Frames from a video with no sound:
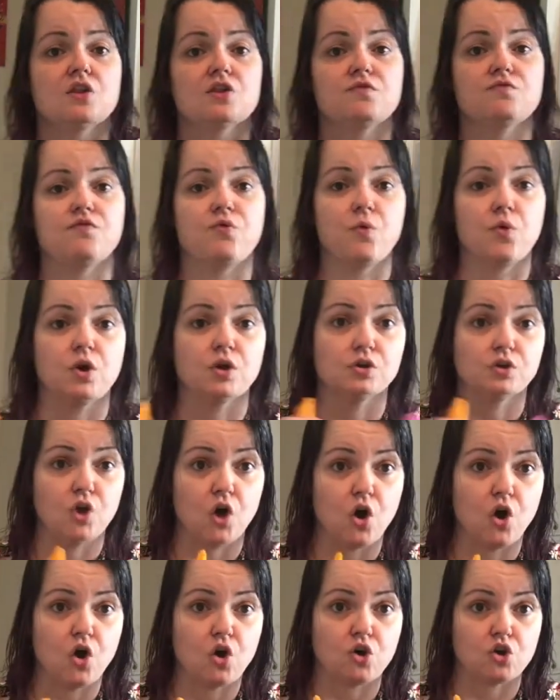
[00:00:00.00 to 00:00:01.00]
for
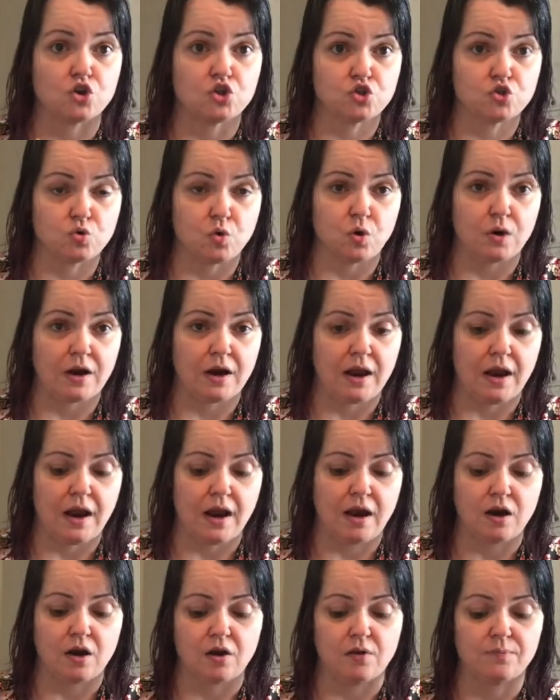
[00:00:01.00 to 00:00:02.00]
long or short
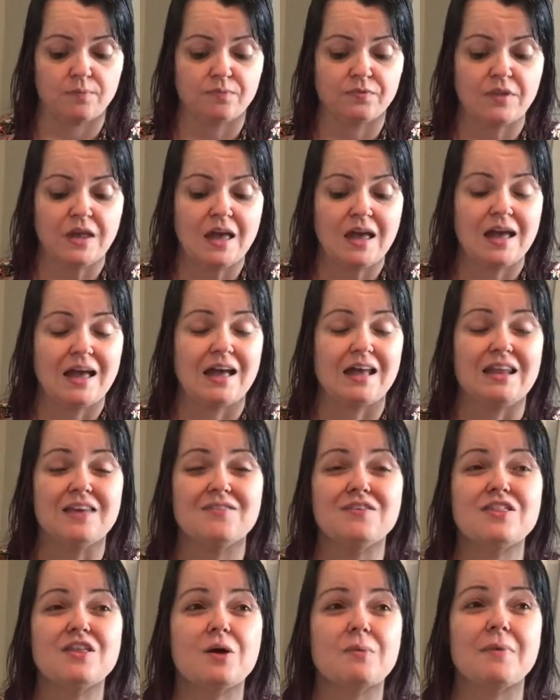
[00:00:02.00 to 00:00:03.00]
hair. And even
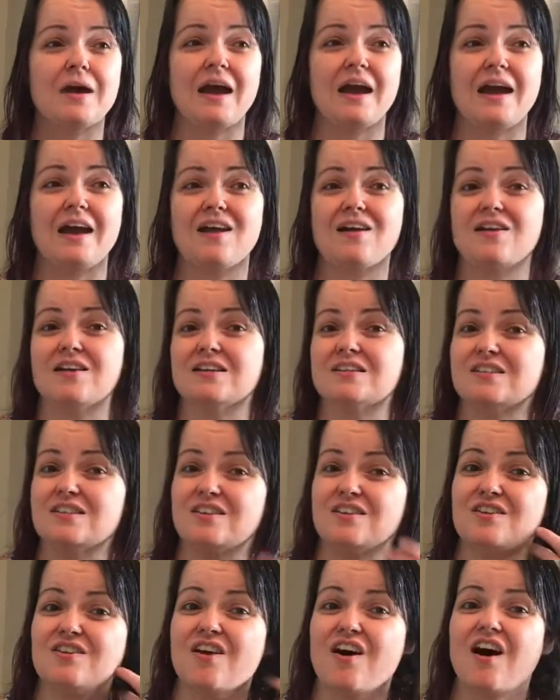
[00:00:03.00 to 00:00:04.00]
though my hair is
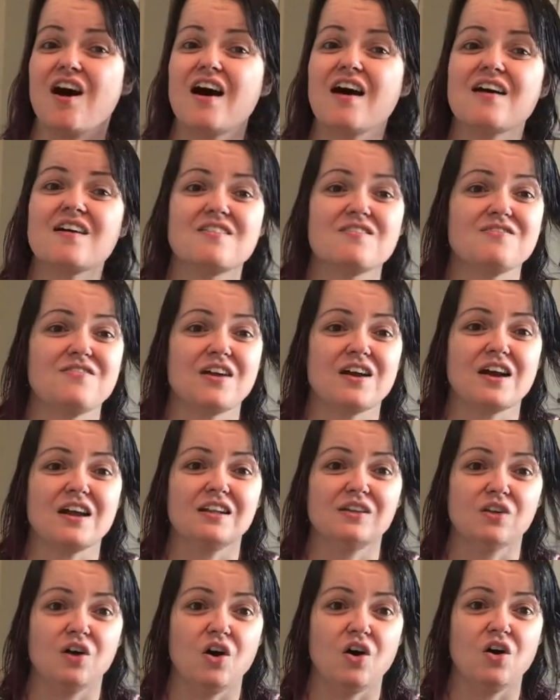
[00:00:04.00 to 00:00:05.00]
not very
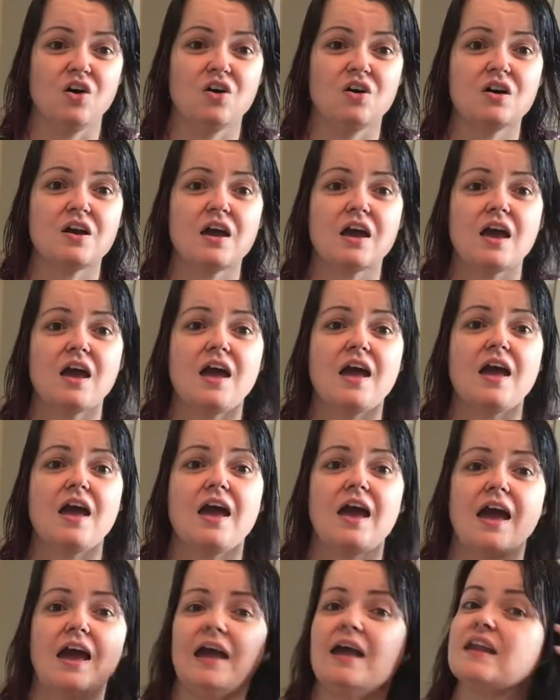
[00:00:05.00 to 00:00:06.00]
long
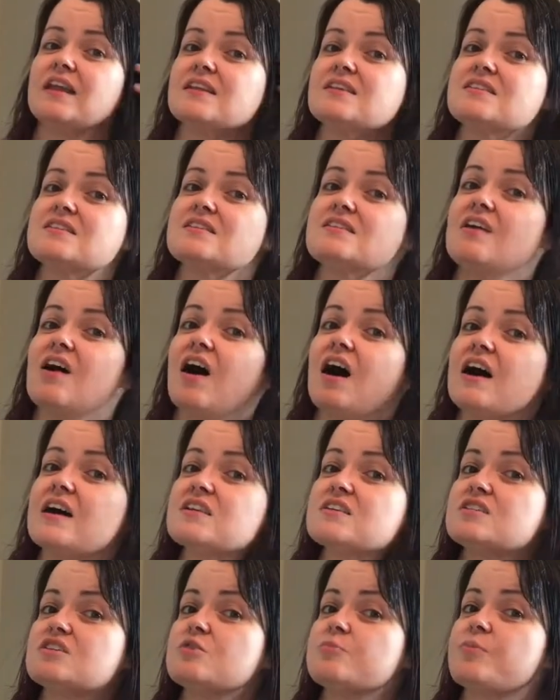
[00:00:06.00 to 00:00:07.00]
and it's not
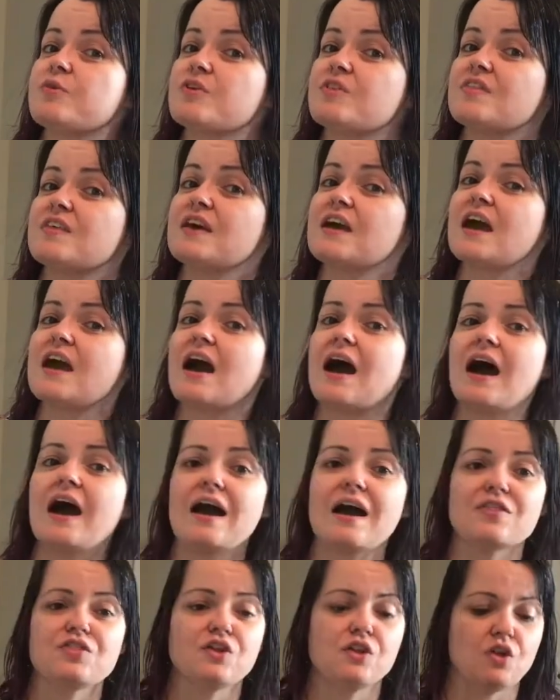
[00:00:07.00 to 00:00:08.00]
super thick, I
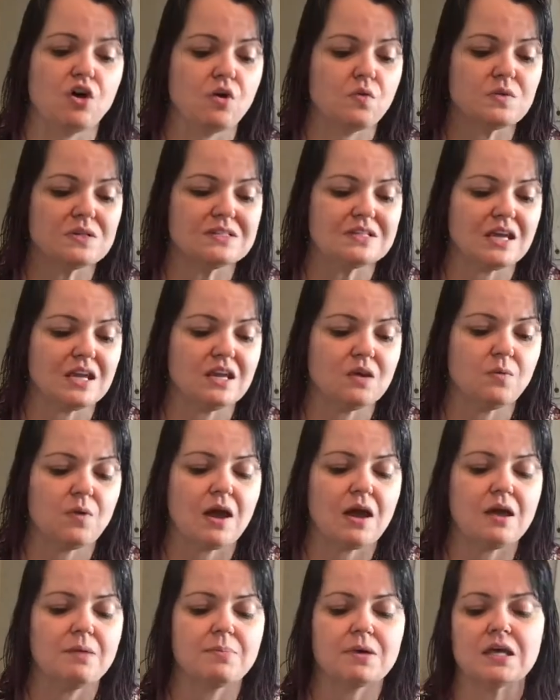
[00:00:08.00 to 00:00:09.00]
got the long ones
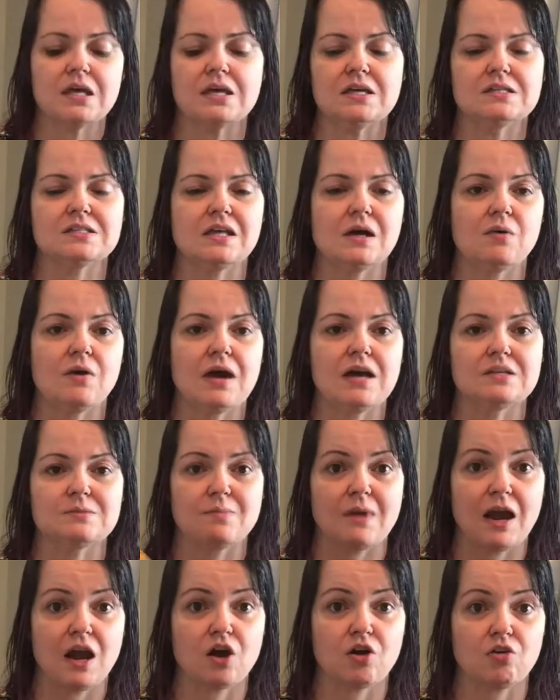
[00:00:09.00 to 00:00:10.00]
anyway, because that way as my
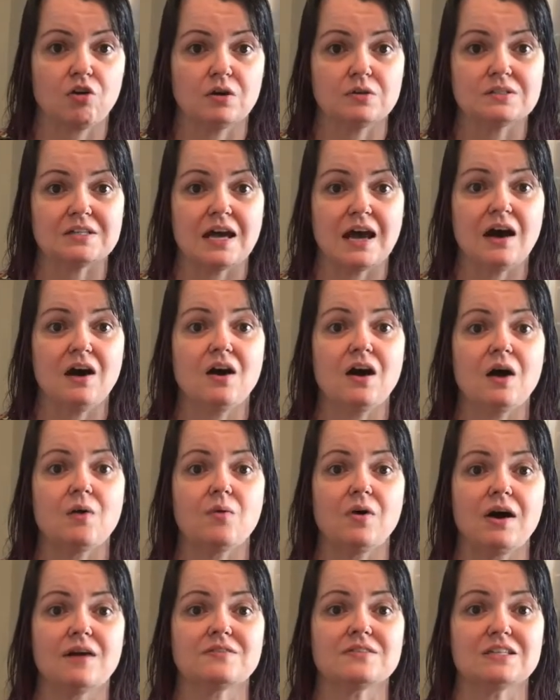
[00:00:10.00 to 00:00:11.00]
hair grows out, I
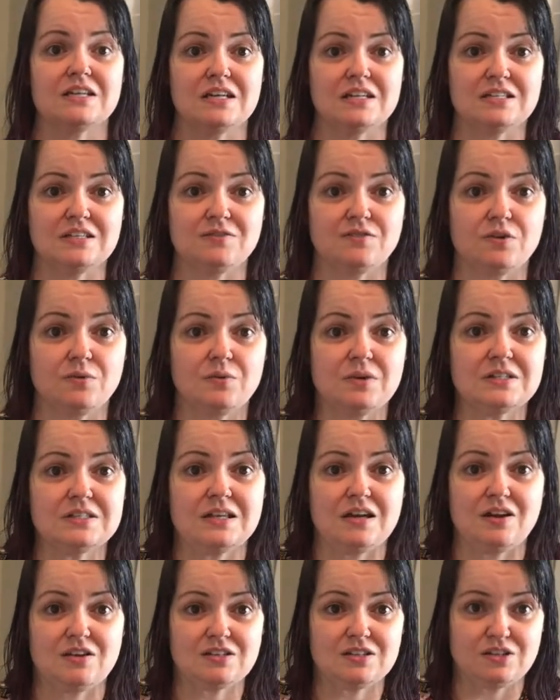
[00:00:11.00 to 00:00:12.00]
won't have to get different ones and
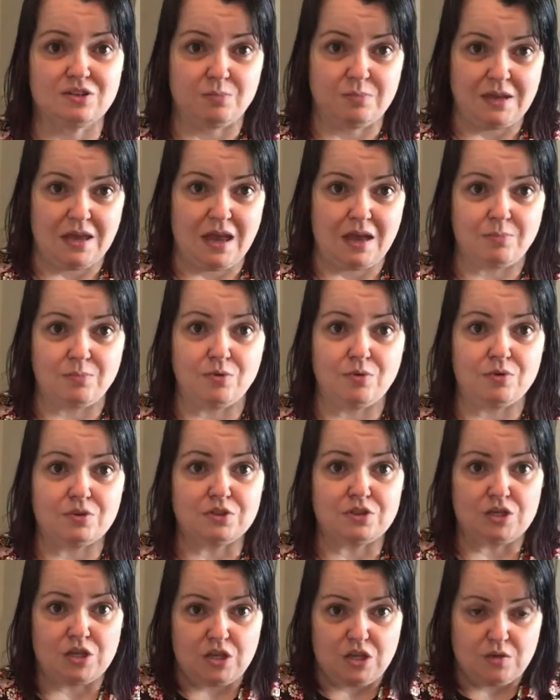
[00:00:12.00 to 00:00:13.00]
I'll still be able
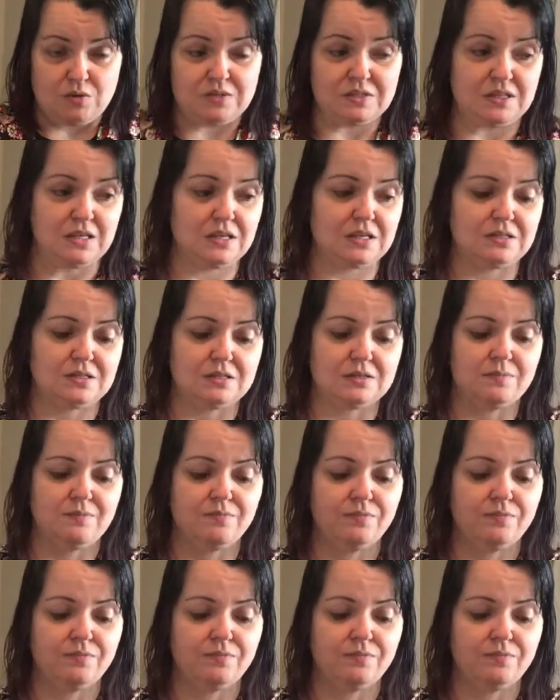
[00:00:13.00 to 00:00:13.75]
to use these.